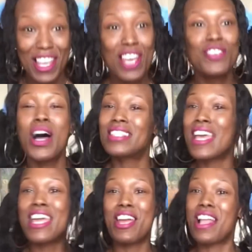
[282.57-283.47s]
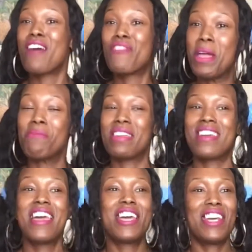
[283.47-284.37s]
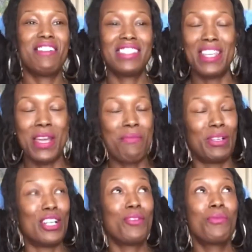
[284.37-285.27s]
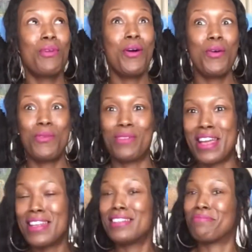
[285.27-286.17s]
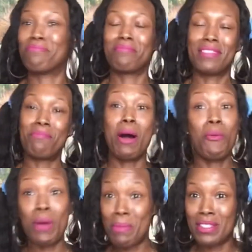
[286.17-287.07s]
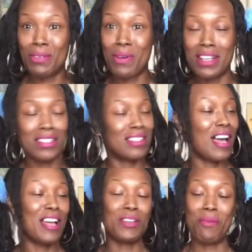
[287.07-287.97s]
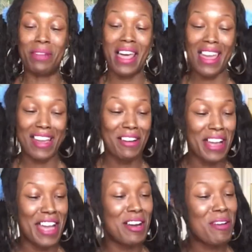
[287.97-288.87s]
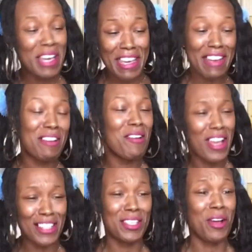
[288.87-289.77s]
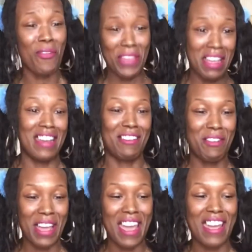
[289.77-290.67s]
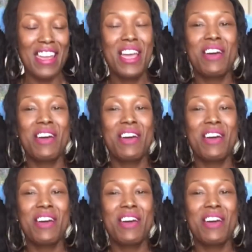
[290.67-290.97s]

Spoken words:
Y'all take care of y'all family and everything, but woo, it, my women Taurus, y'all don't play, okay? Go ahead do your thing, okay?